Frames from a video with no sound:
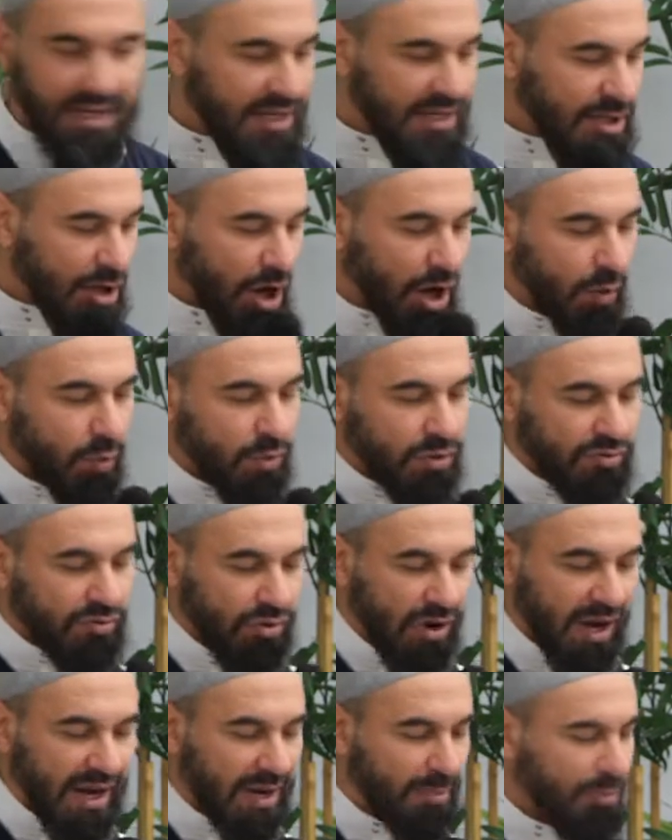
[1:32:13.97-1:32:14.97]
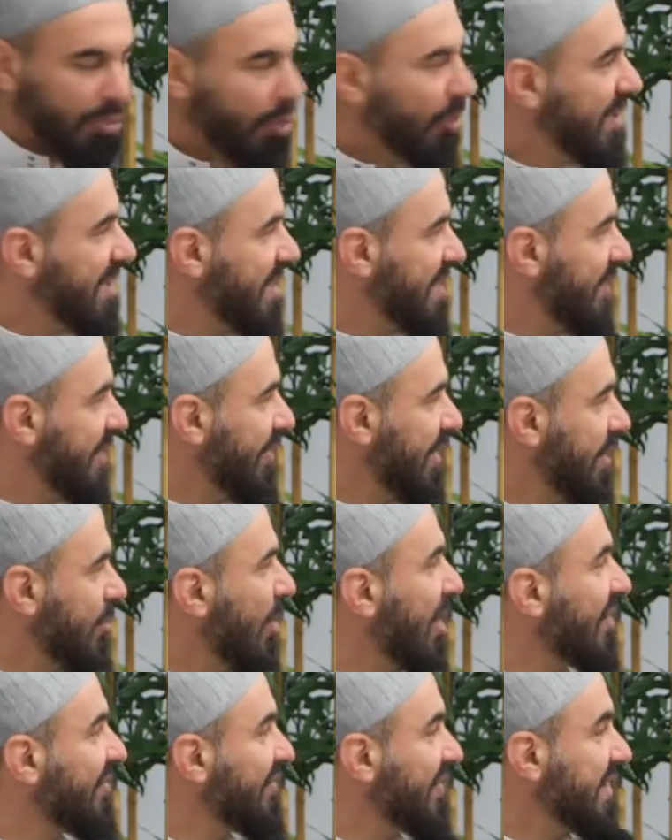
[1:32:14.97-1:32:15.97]
I would write at point seven,
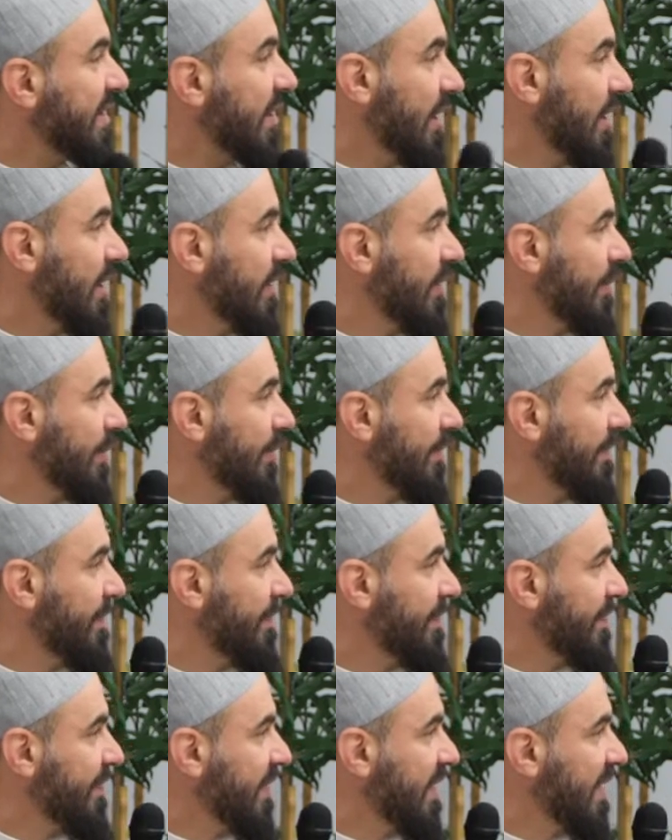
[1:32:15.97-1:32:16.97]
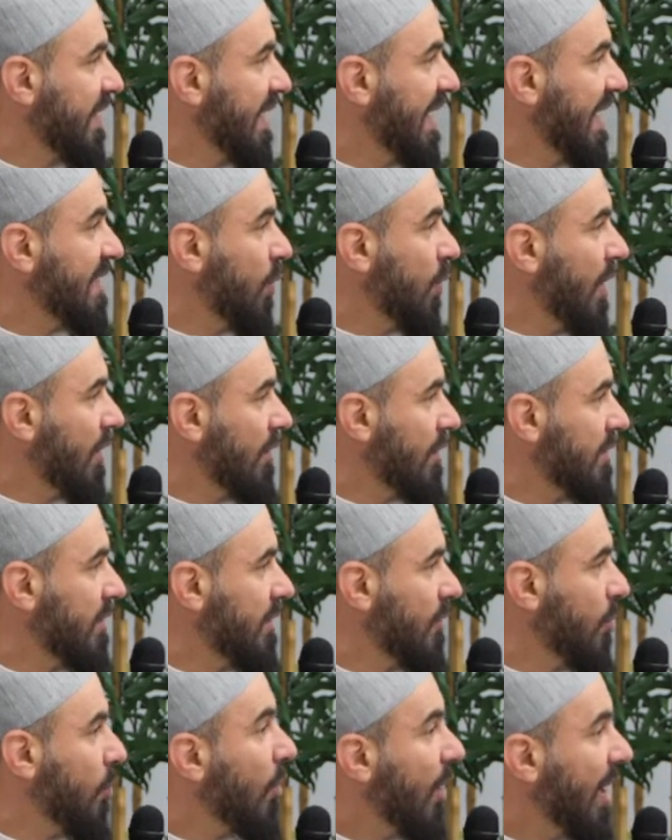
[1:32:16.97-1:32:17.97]
my fitrah as well.
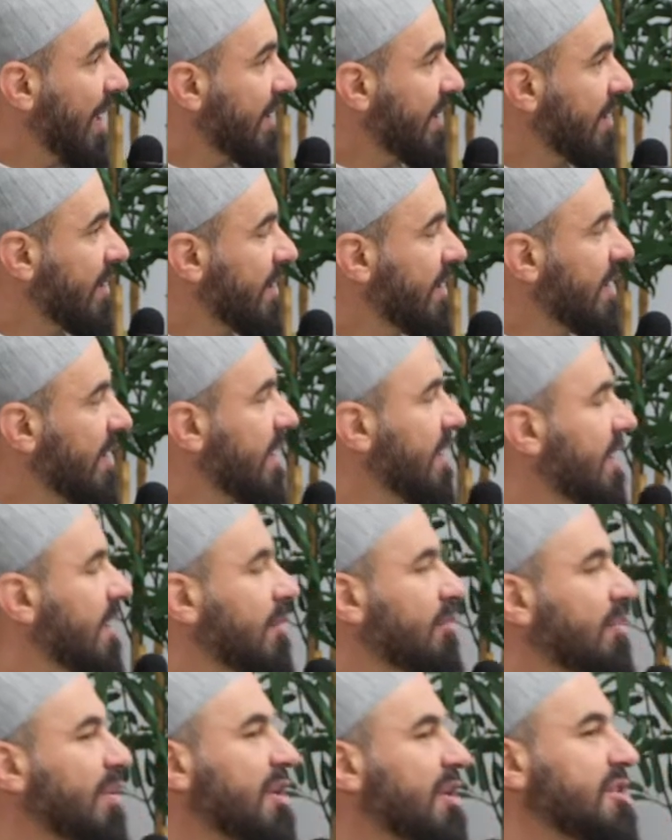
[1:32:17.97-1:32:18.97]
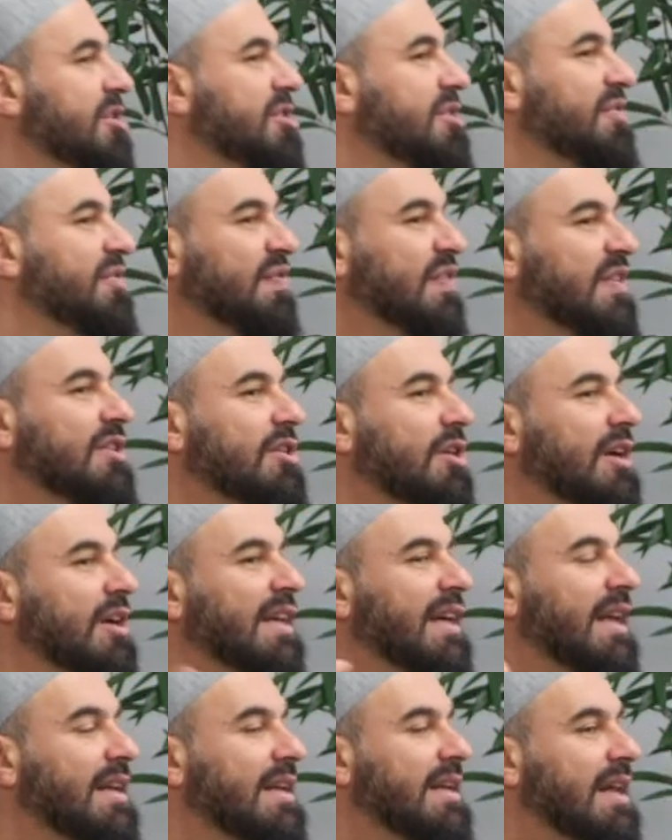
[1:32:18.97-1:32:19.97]
Why? Because your fitrah
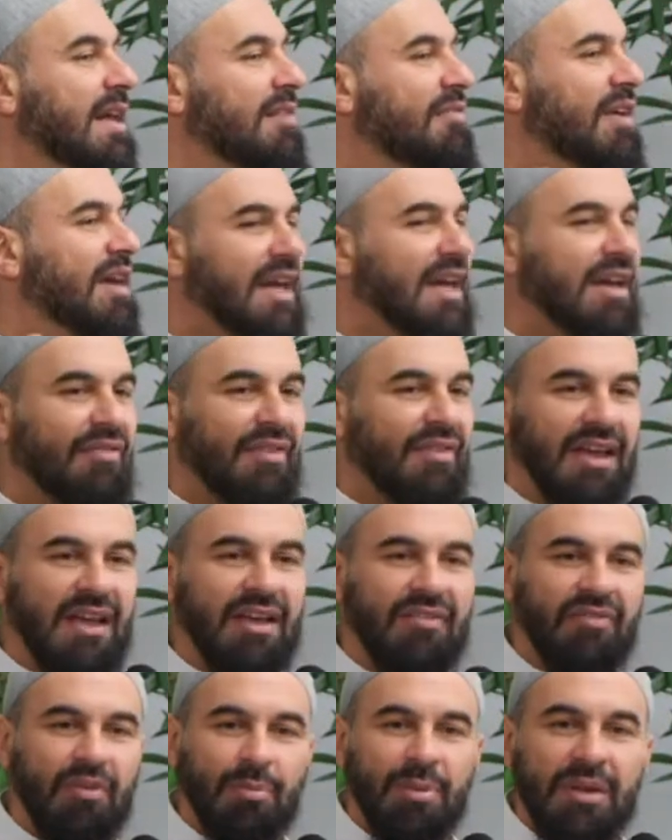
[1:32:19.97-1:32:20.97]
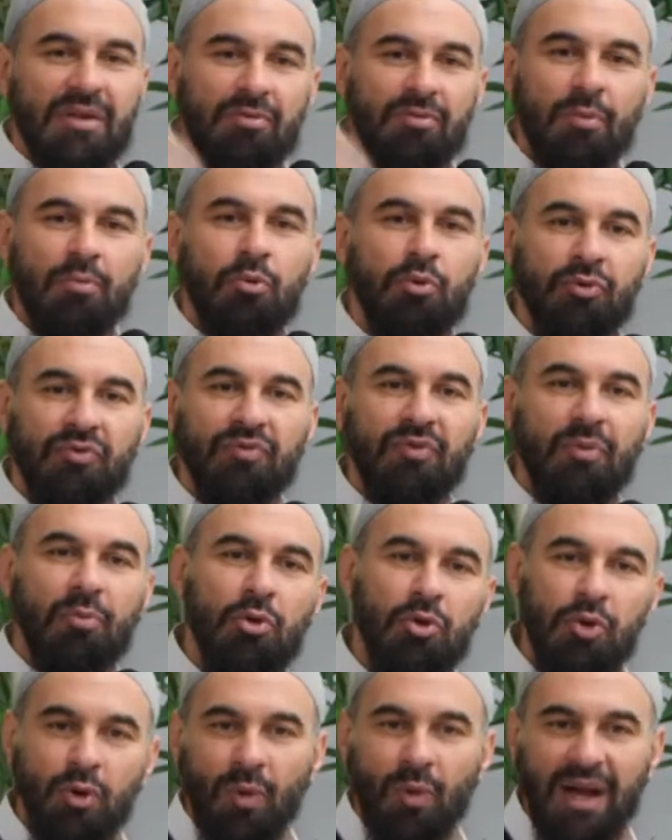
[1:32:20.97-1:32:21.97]
can never, ever, ever be removed from who
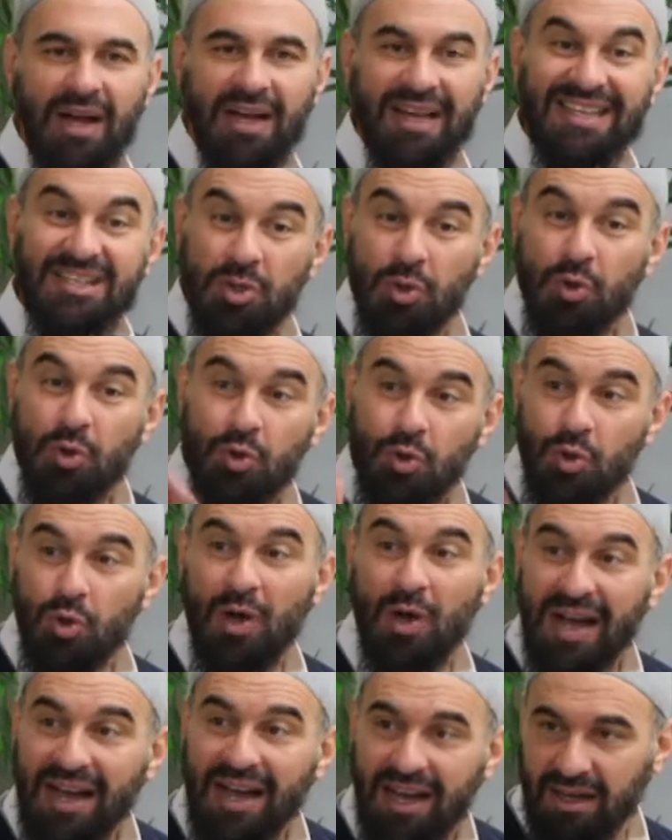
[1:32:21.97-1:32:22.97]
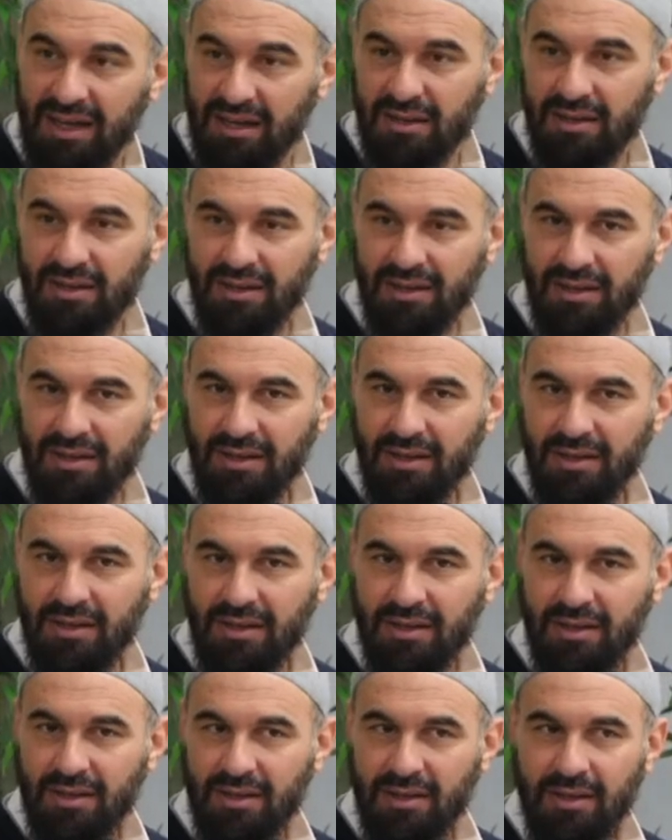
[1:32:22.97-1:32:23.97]
you are. It's who you are.
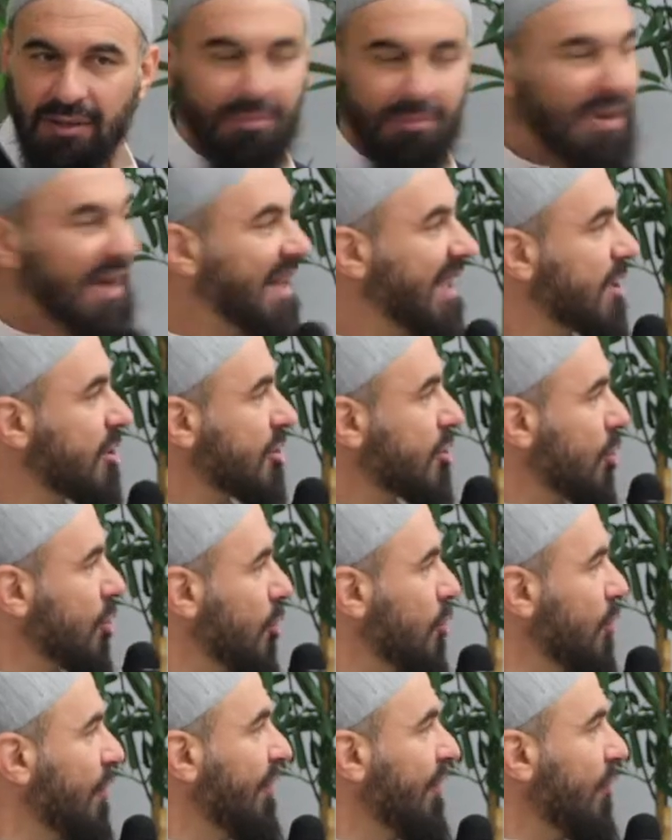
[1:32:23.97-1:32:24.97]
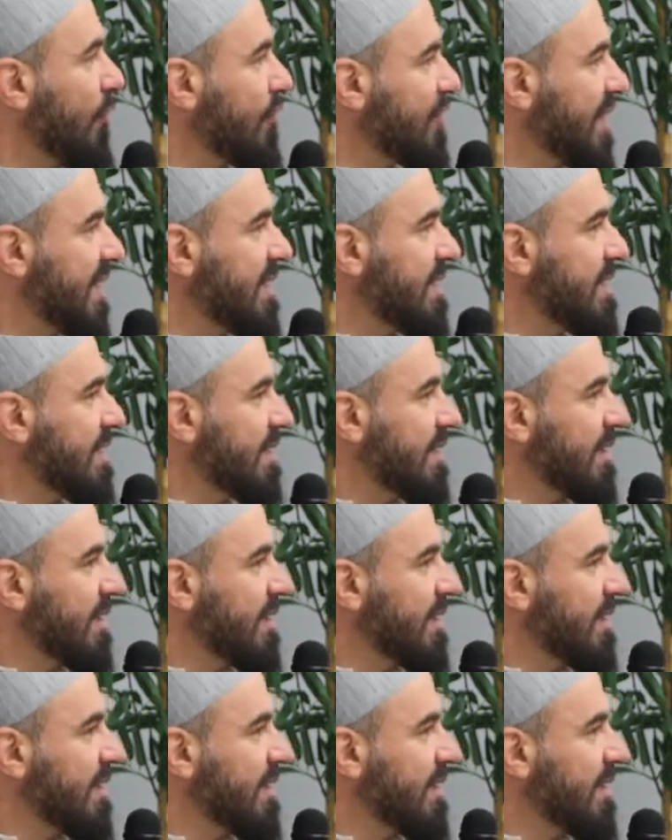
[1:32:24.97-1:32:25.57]
But external forces,